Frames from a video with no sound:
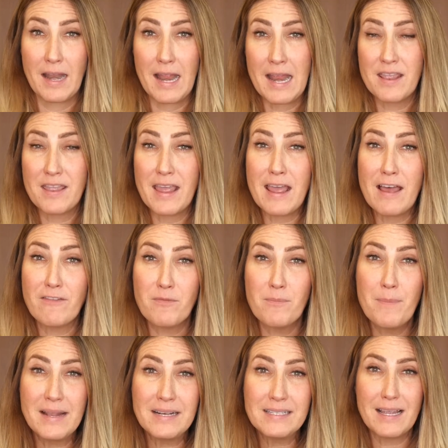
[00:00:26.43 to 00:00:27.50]
and they have
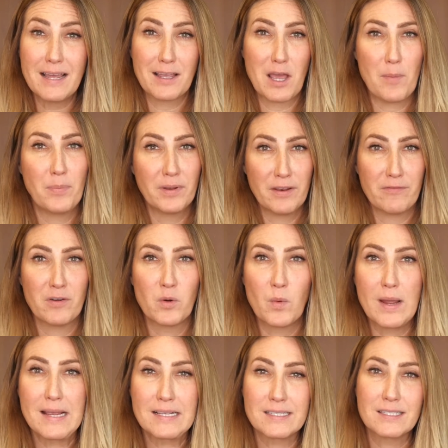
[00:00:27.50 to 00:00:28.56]
meant it a couple different
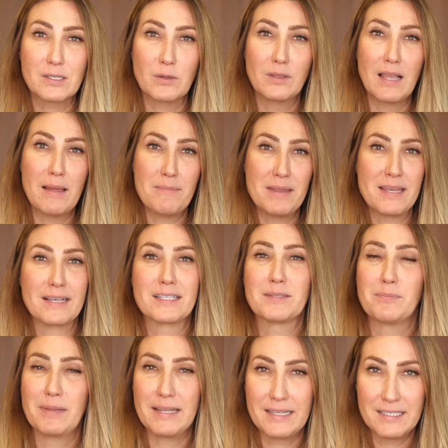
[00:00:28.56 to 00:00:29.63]
ways, so let me
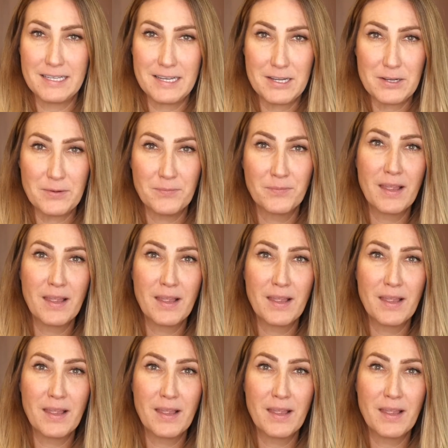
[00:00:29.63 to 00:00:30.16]
explain to you.